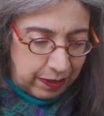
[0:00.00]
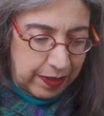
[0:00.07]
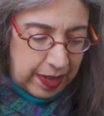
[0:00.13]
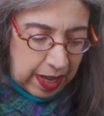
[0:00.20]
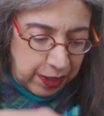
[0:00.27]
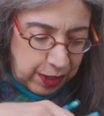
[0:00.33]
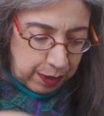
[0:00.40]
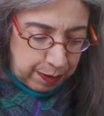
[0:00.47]

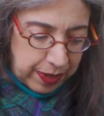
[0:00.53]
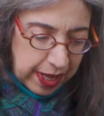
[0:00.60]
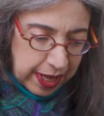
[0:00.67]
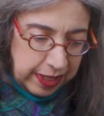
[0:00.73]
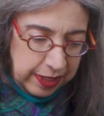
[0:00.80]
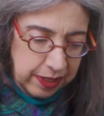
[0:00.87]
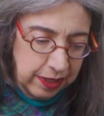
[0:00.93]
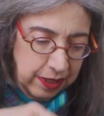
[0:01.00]
Got the
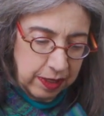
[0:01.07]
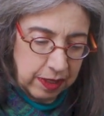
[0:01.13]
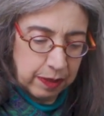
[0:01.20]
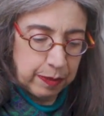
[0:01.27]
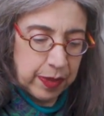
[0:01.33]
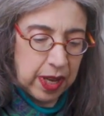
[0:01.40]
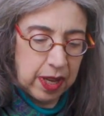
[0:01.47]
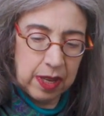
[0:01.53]
pens,
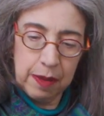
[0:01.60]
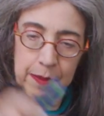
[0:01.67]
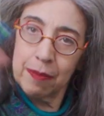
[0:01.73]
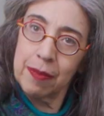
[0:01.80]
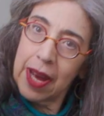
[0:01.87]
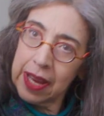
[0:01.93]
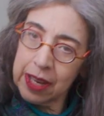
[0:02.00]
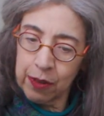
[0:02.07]
my
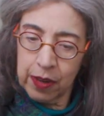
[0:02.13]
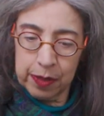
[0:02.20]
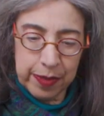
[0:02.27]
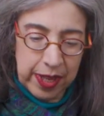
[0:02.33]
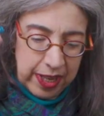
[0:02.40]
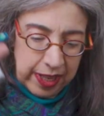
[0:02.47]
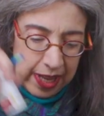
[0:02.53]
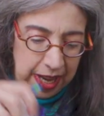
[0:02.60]
migraine
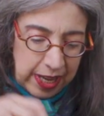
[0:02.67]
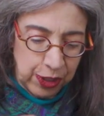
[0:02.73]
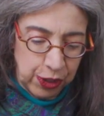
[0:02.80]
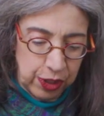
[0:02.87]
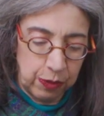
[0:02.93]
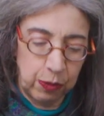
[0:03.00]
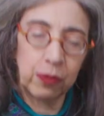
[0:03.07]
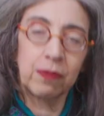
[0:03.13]

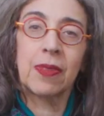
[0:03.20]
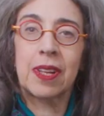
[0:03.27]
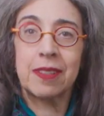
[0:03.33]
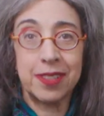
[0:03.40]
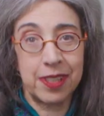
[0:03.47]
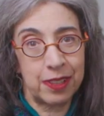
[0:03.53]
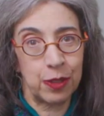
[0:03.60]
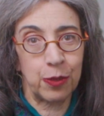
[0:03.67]
medication. I'll
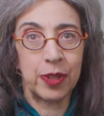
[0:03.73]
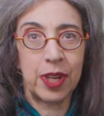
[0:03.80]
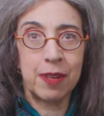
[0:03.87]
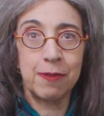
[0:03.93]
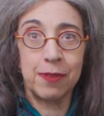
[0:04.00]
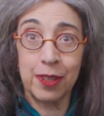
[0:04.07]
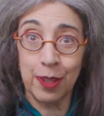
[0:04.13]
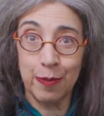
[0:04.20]
tell you, when I
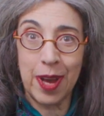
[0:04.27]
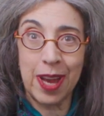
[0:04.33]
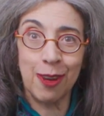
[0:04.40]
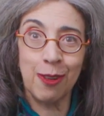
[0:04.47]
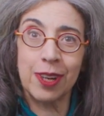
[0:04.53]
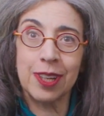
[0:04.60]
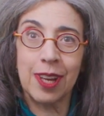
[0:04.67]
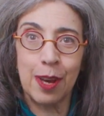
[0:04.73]
feel a
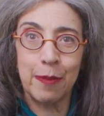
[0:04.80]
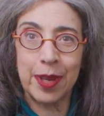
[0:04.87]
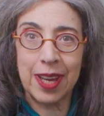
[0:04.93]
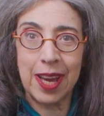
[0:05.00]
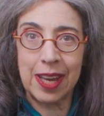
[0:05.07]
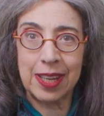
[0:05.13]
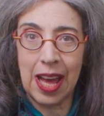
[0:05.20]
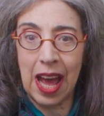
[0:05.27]
migraine coming
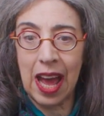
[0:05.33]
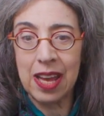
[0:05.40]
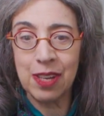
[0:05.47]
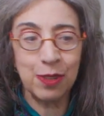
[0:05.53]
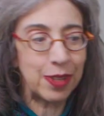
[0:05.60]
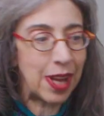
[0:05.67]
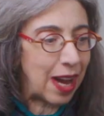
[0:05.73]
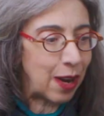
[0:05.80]
on, I
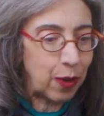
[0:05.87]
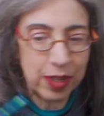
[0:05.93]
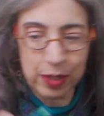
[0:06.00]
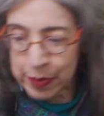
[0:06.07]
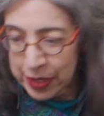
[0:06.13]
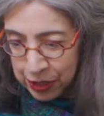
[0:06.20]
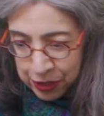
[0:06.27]
do not want to be